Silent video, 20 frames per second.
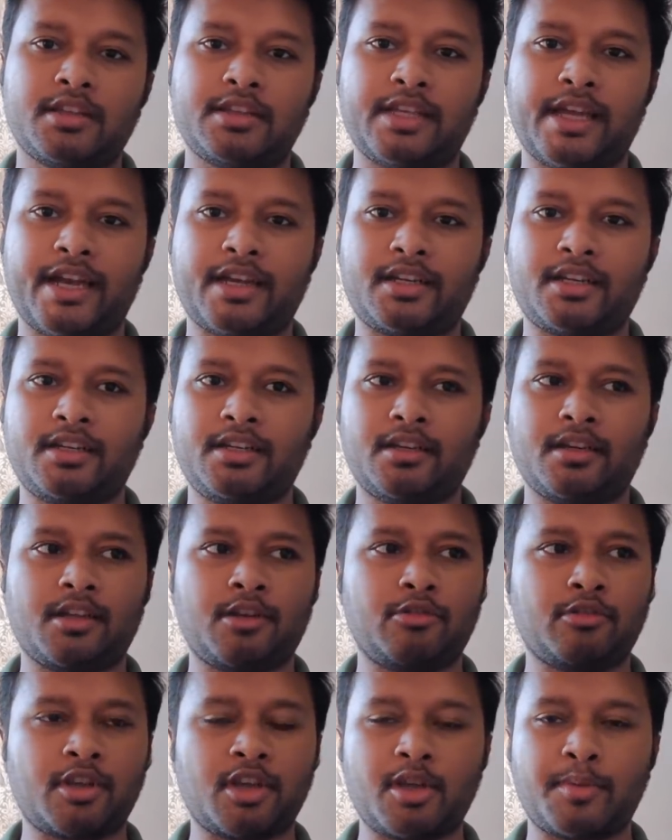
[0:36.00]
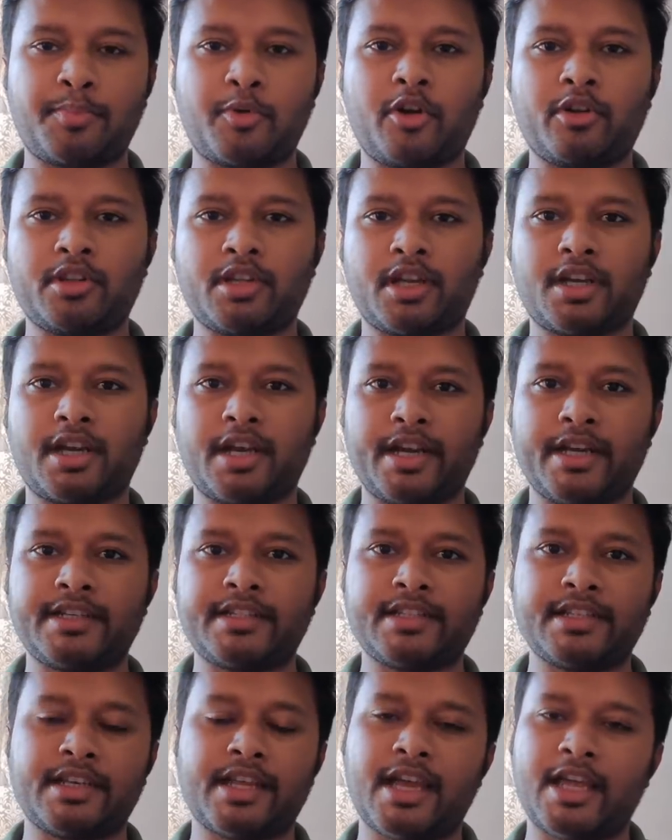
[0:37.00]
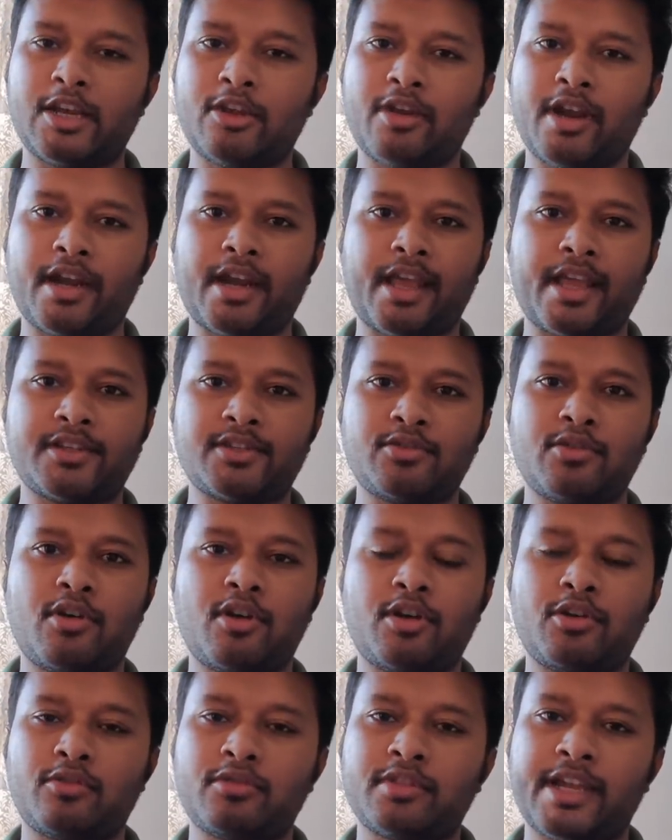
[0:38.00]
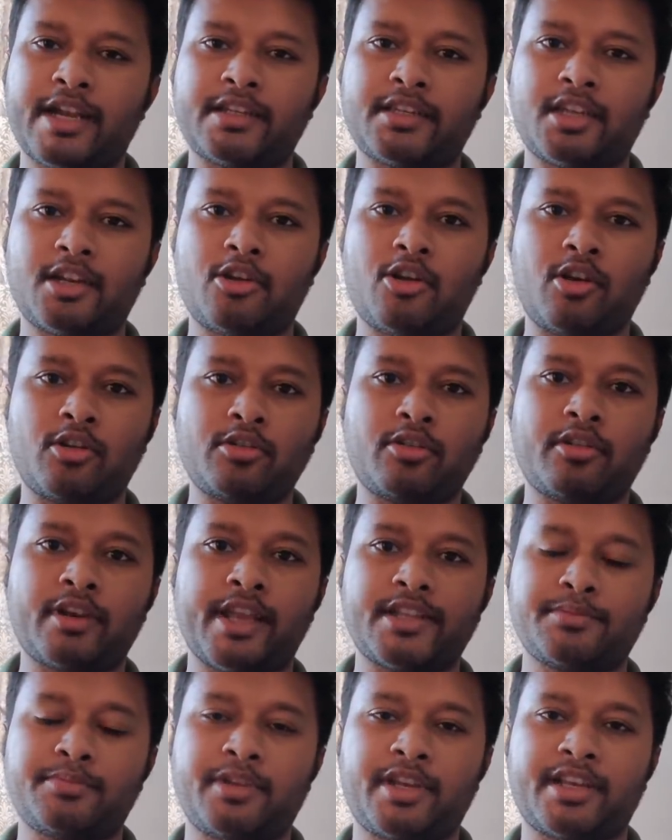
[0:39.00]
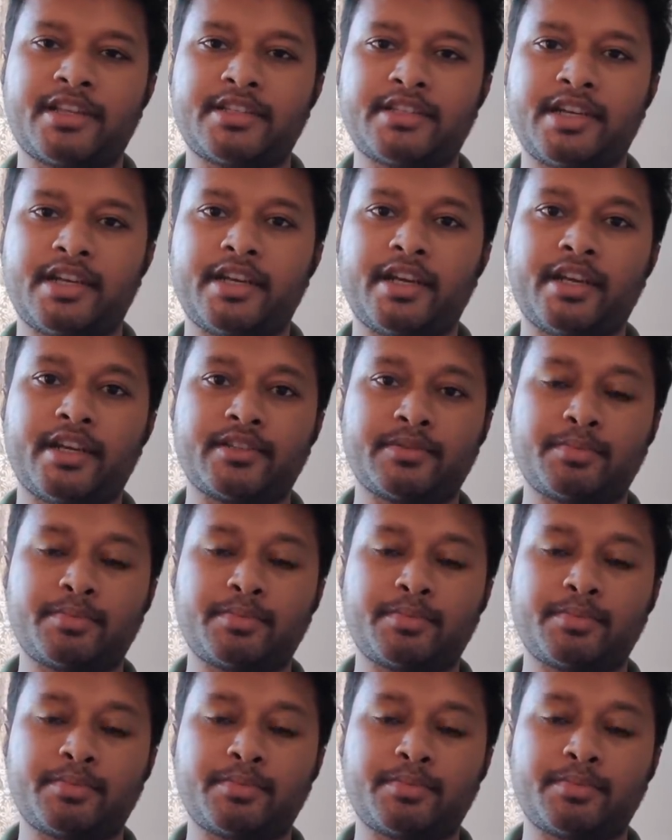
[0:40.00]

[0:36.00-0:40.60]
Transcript: that looking upon the current scenario, and as you all know that the lockdown has been extended,